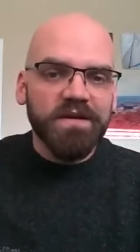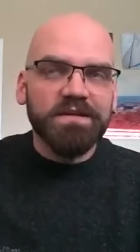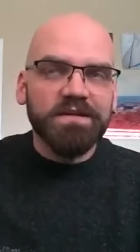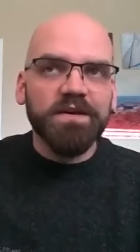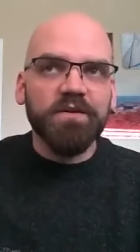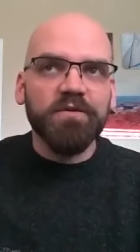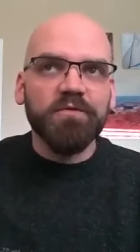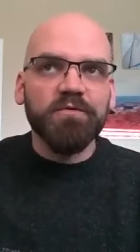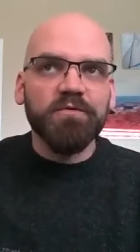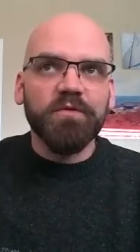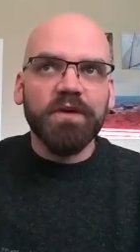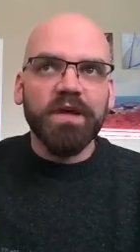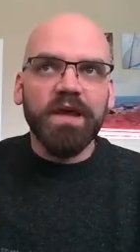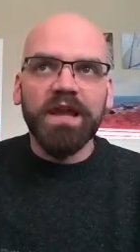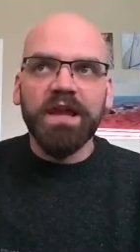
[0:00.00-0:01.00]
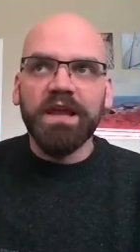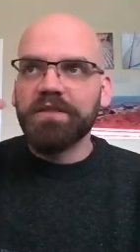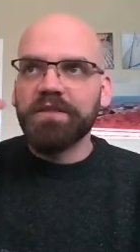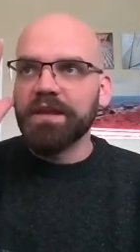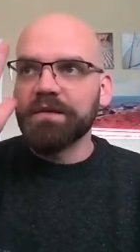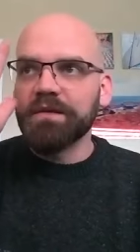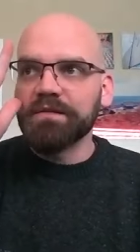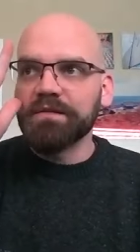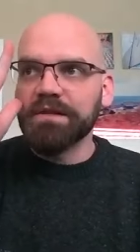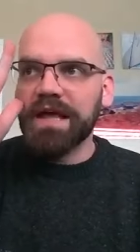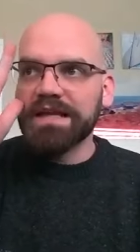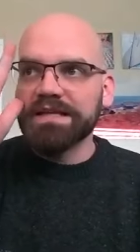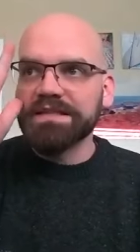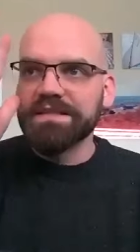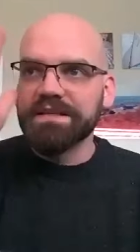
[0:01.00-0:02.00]
so anything
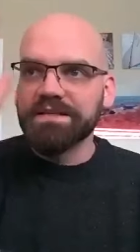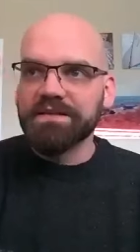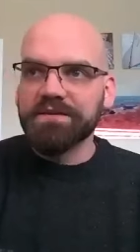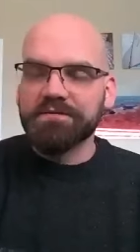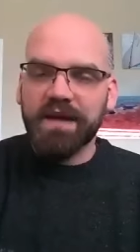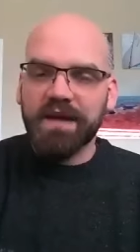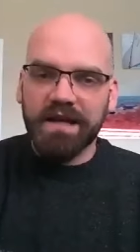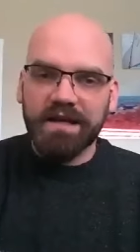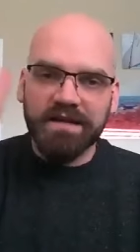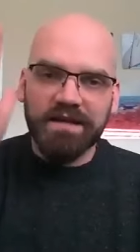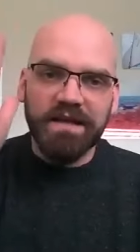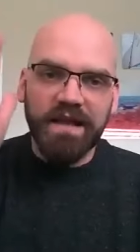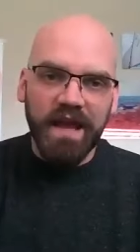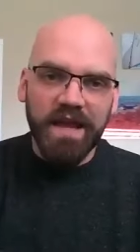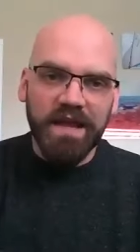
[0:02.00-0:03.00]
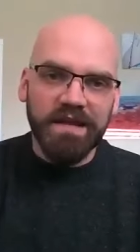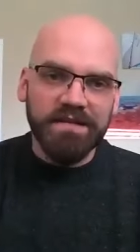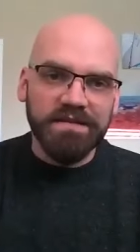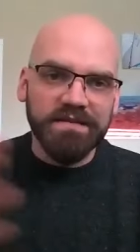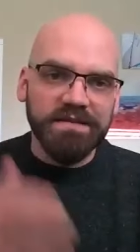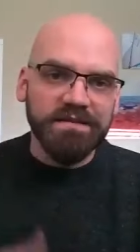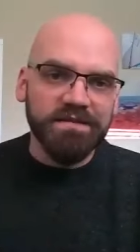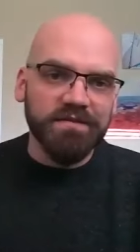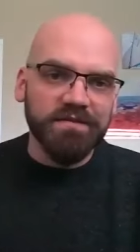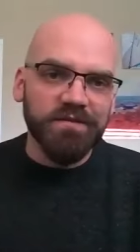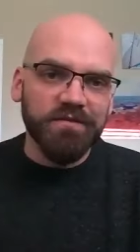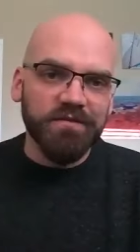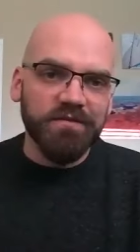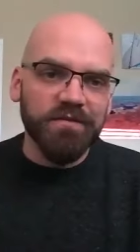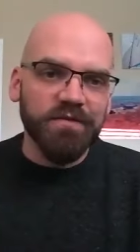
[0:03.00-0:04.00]
less than direct gaze
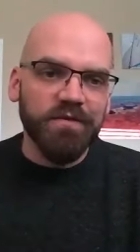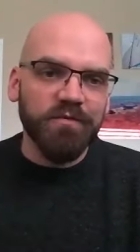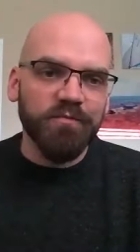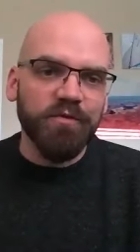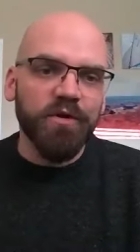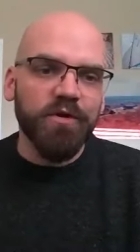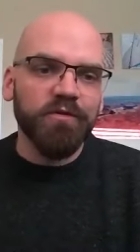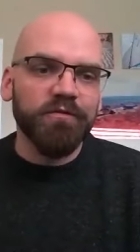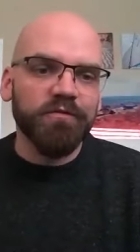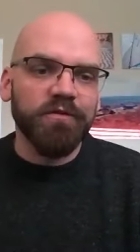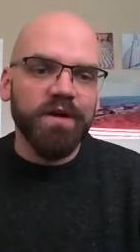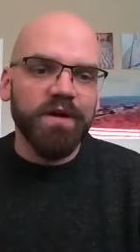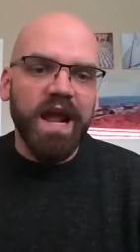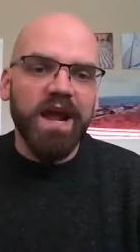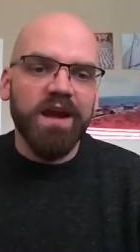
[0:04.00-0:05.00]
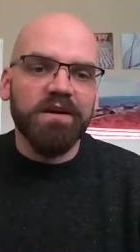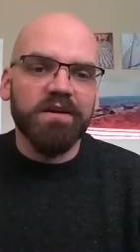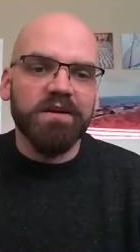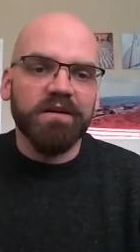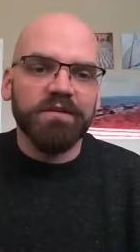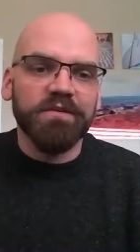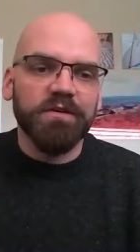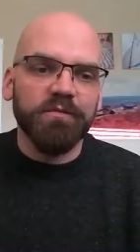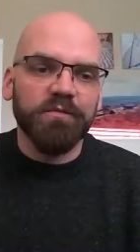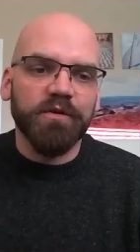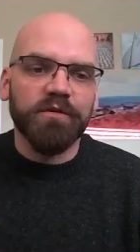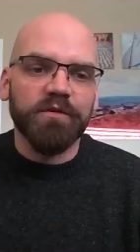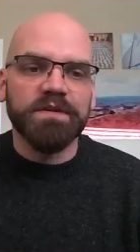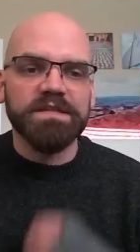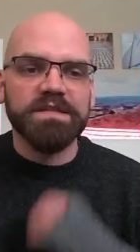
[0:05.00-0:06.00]
you're you're prone for error and you're
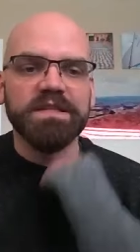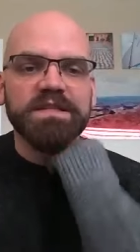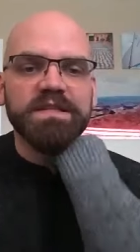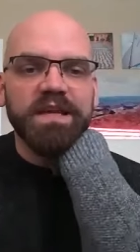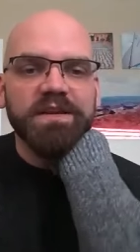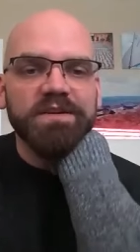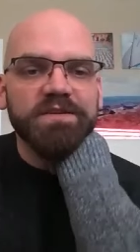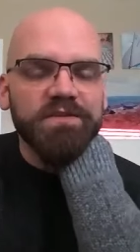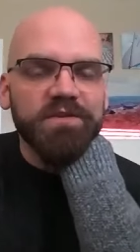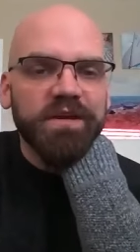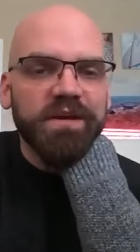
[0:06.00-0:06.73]
prone to see danger